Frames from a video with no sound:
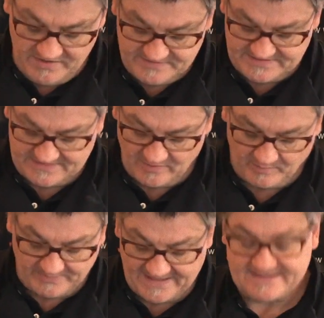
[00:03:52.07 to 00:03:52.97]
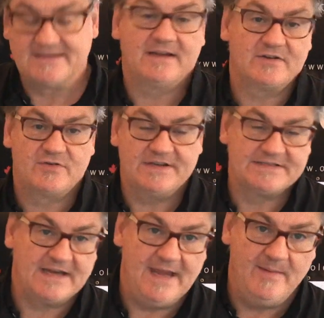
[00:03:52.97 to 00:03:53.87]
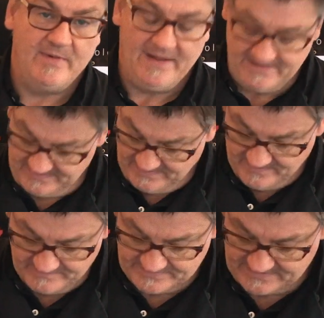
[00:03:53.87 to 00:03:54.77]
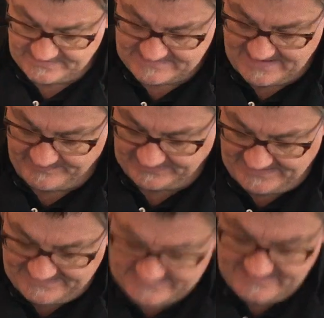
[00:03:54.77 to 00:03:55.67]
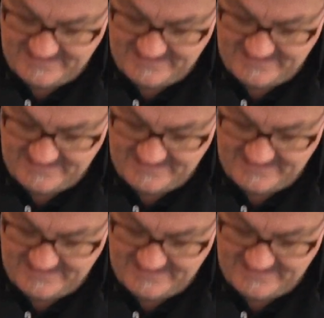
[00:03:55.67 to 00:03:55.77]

to use this little plastic truss that came with it. Just going to snap the legs in